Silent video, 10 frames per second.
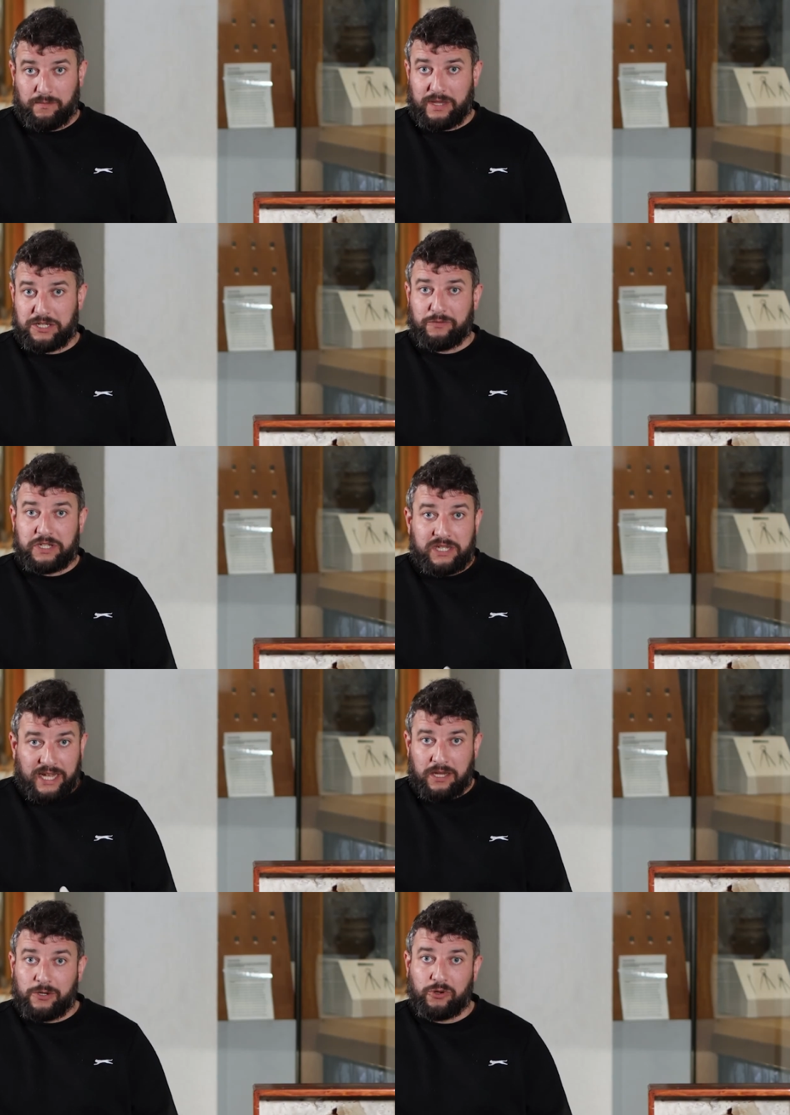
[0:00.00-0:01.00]
There's over
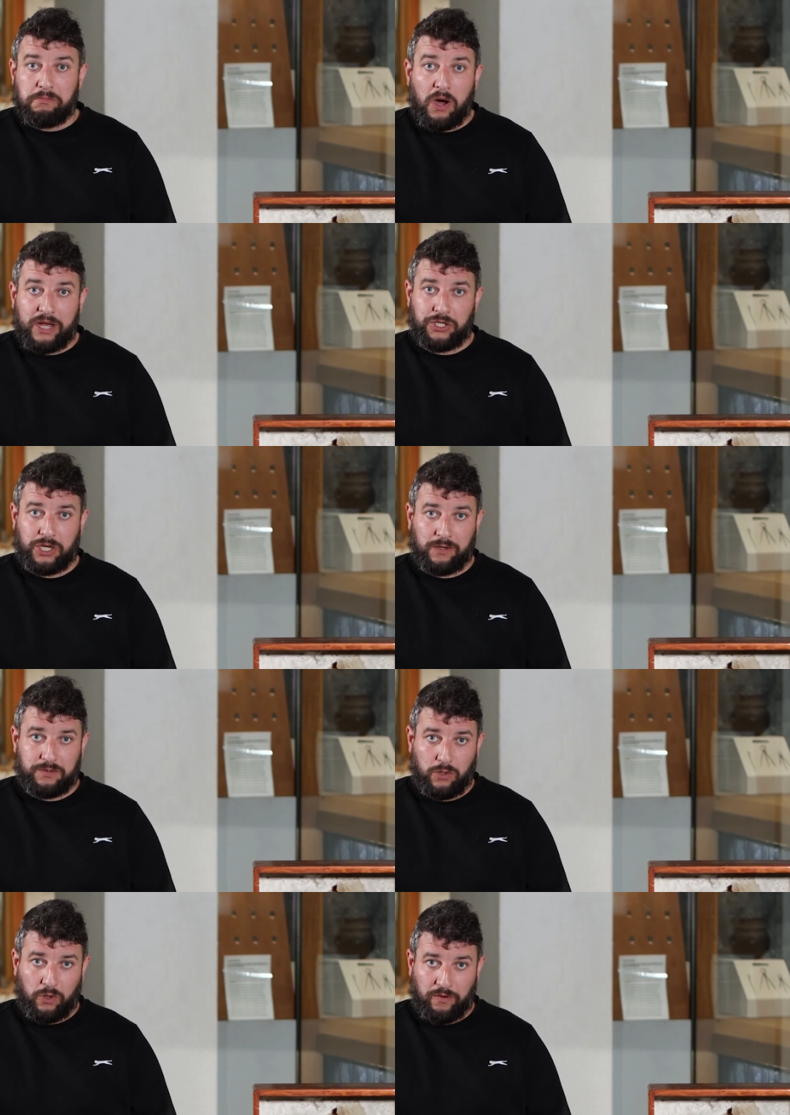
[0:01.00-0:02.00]
600 mine
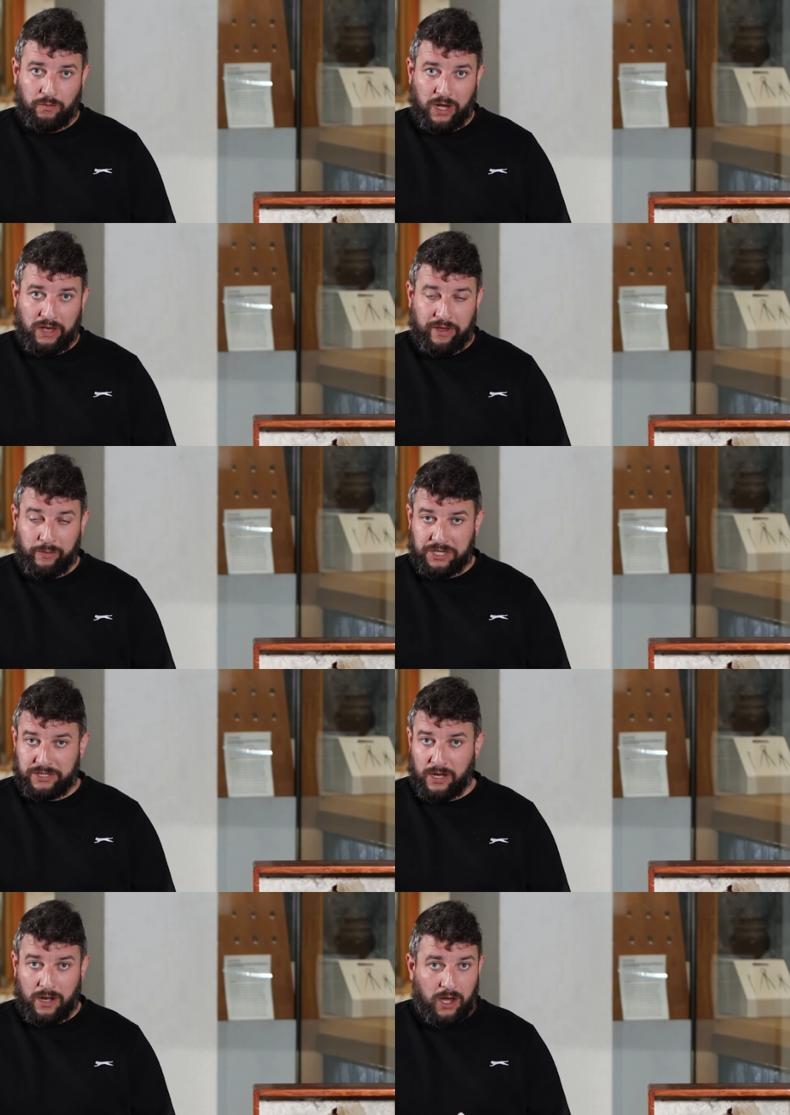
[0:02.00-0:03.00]
shafts north of Worthing, which is
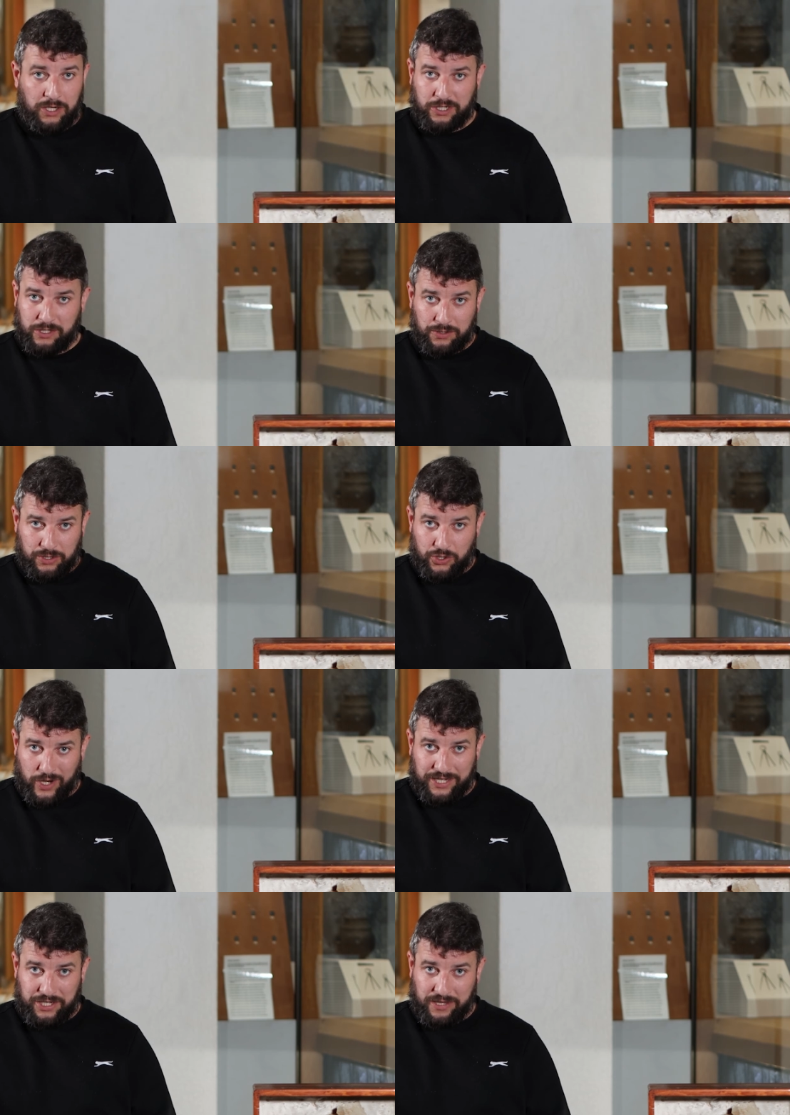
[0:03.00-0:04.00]
the largest
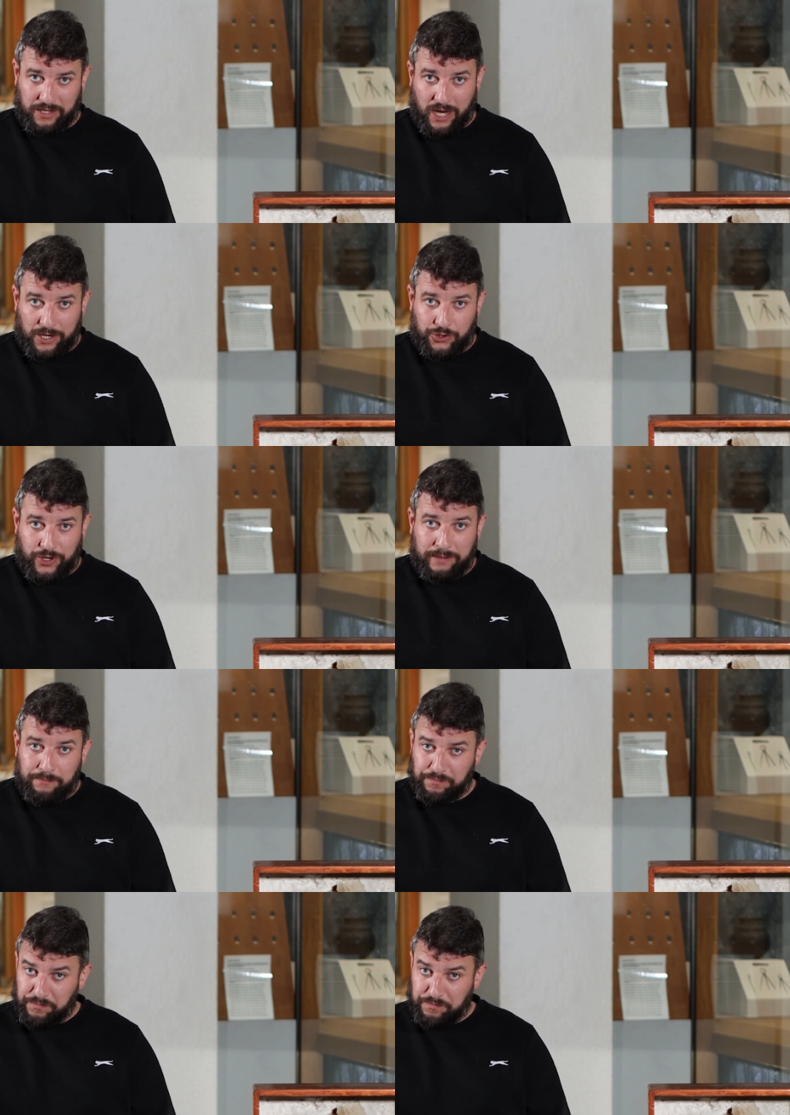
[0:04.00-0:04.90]
concentration in the country.